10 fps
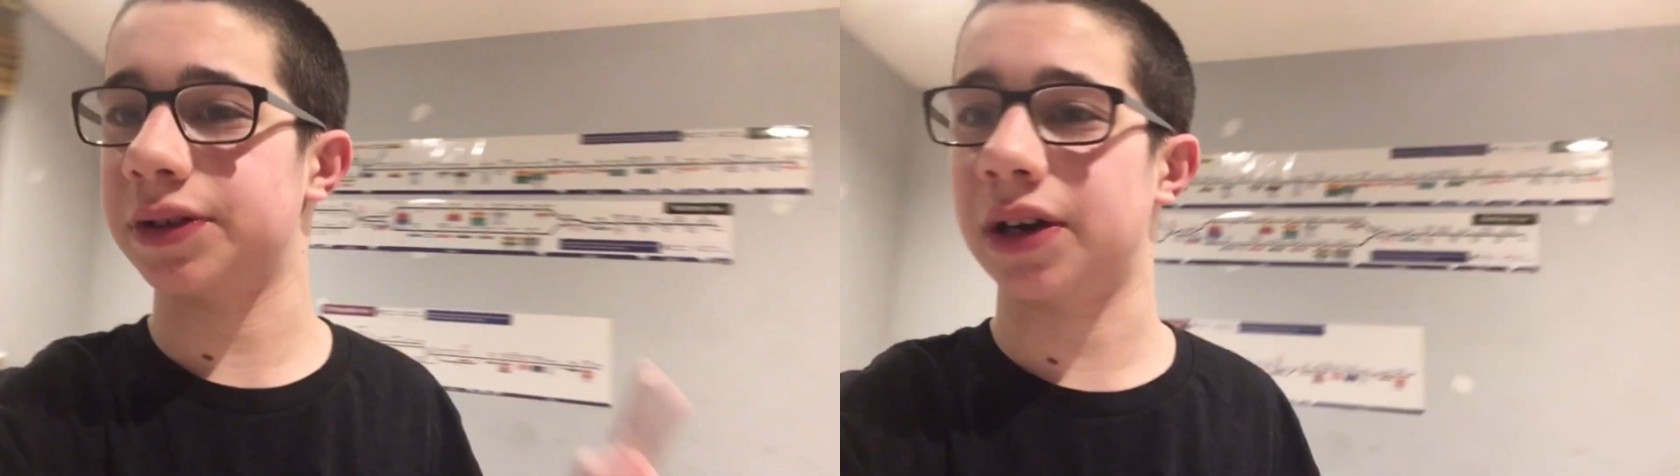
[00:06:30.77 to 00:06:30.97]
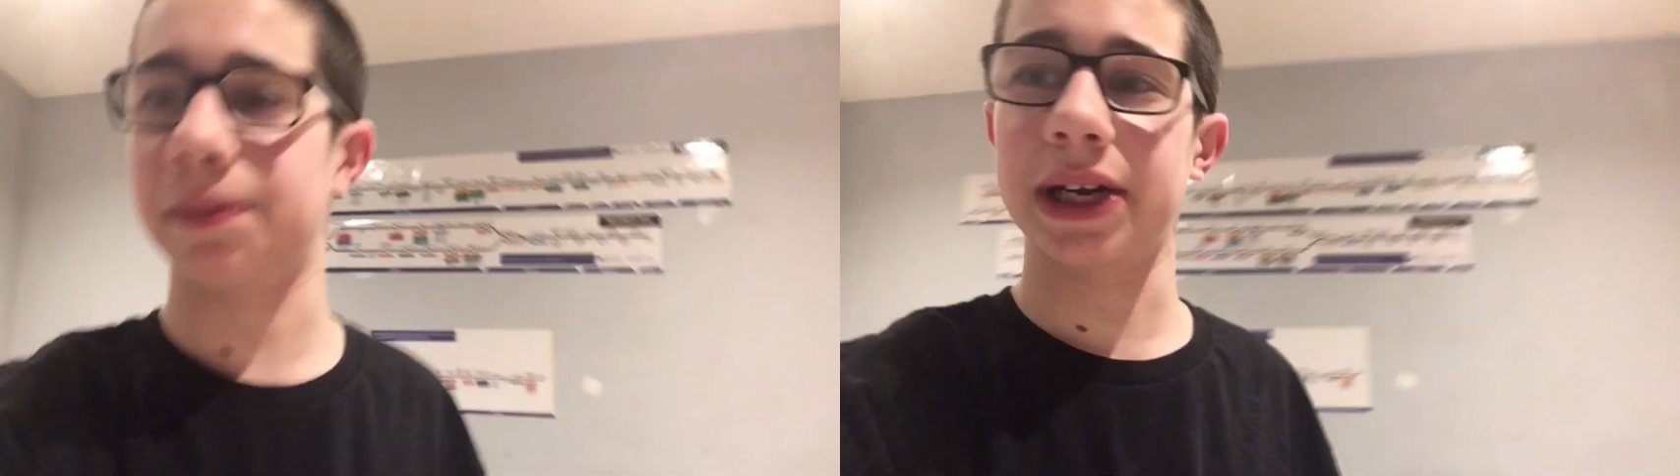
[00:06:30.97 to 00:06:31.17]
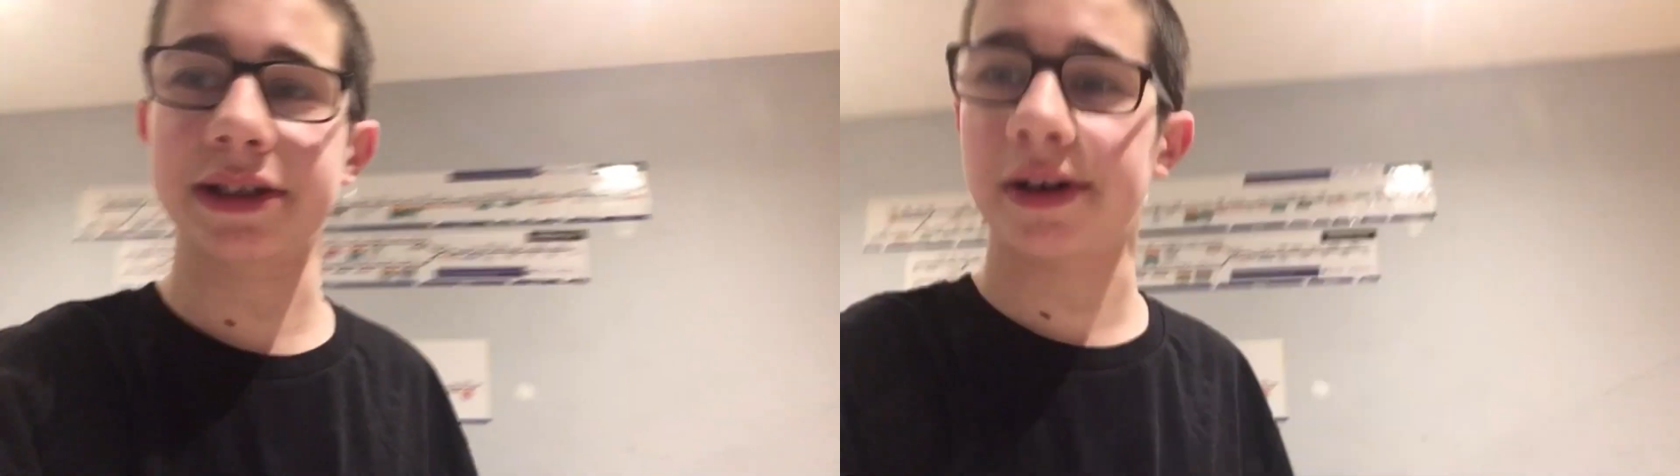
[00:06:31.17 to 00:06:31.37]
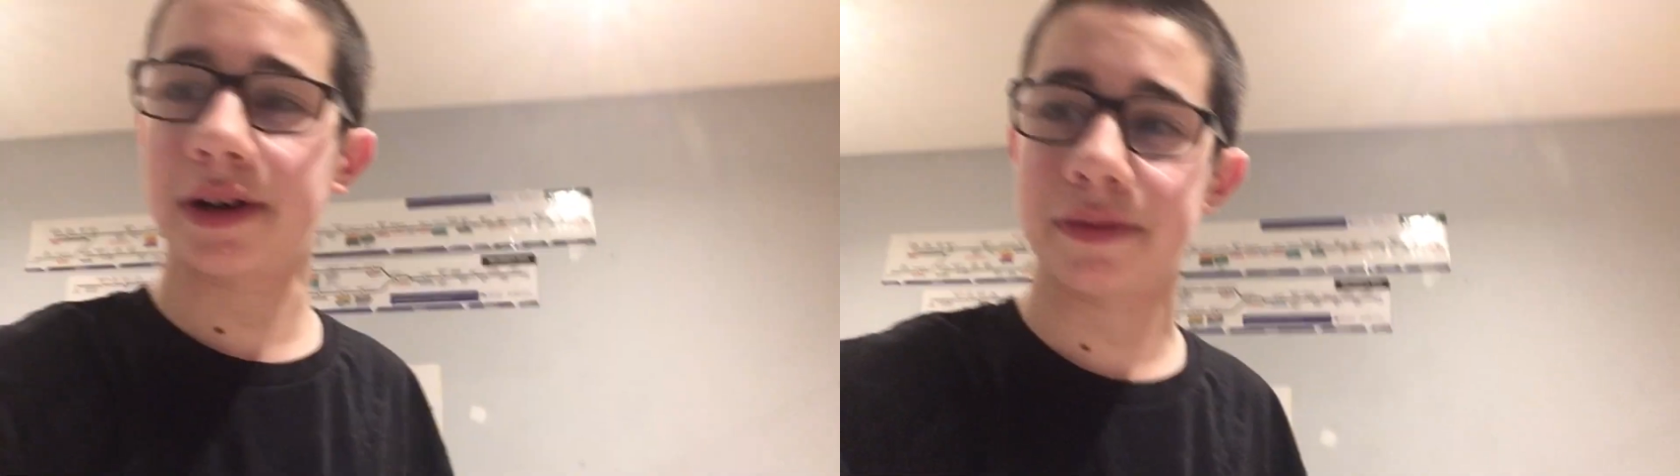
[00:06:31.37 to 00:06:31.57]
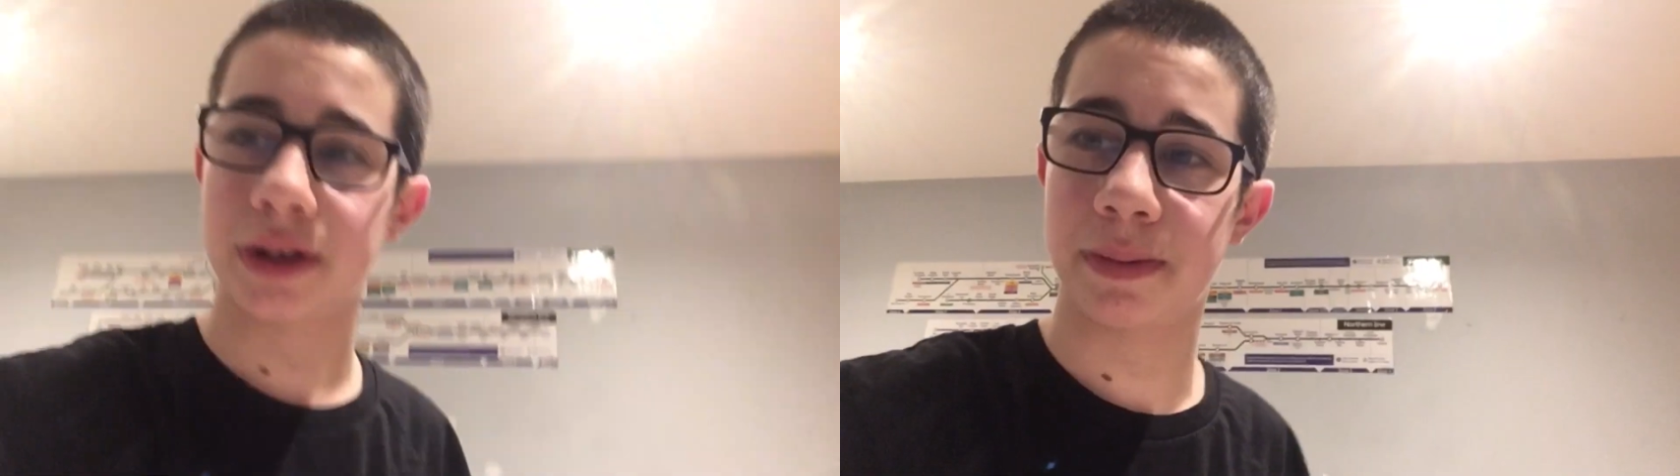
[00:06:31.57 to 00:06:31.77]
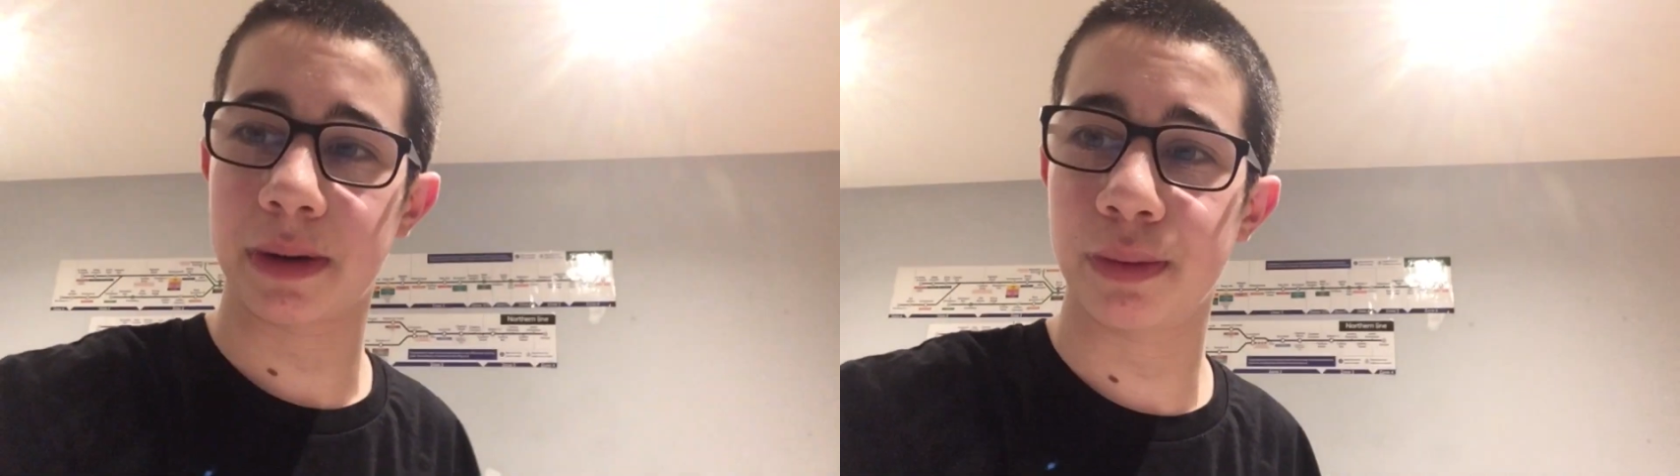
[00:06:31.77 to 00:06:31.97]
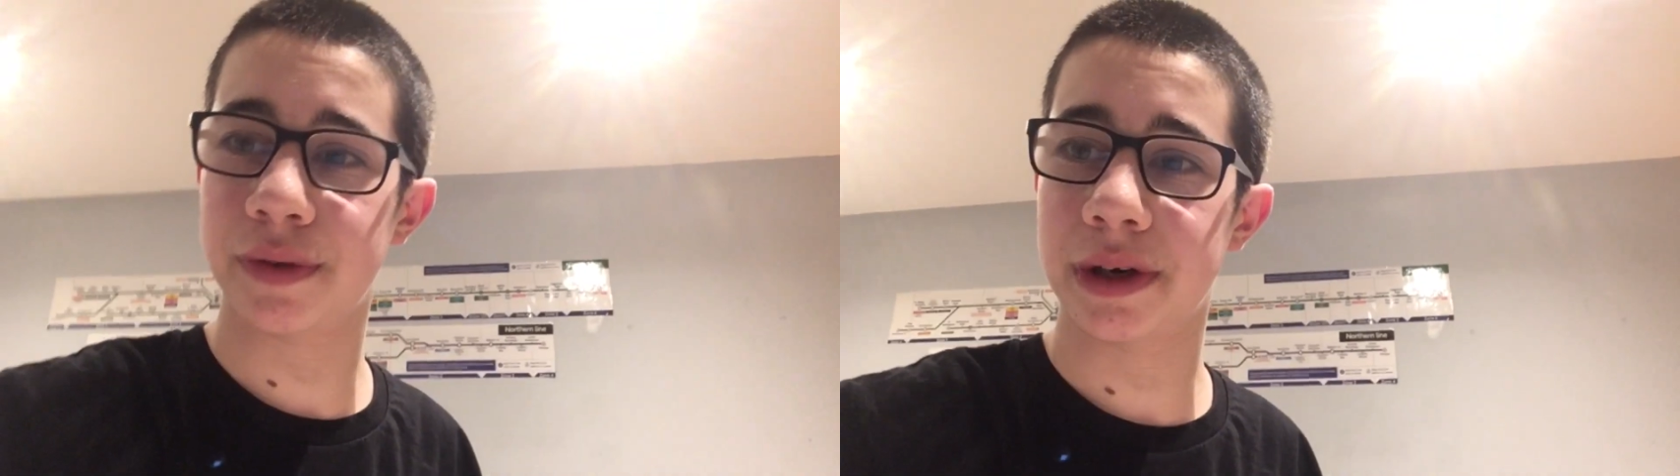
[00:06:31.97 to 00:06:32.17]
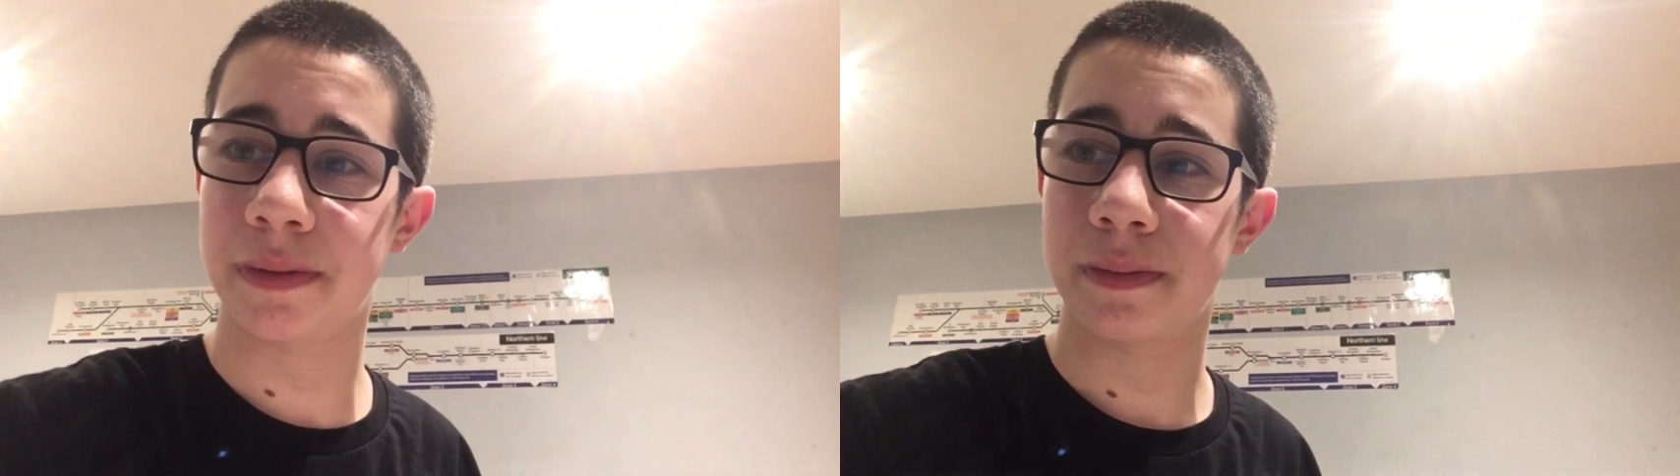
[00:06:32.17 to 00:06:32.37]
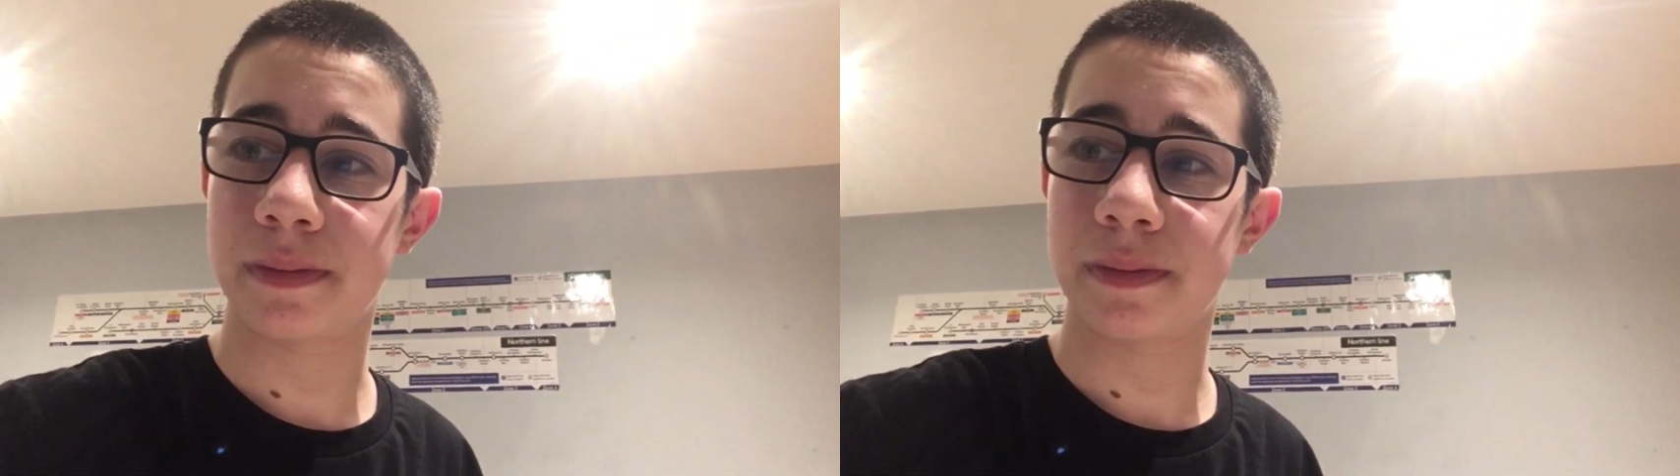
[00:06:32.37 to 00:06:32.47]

Line. But that's going off topic. Moving on.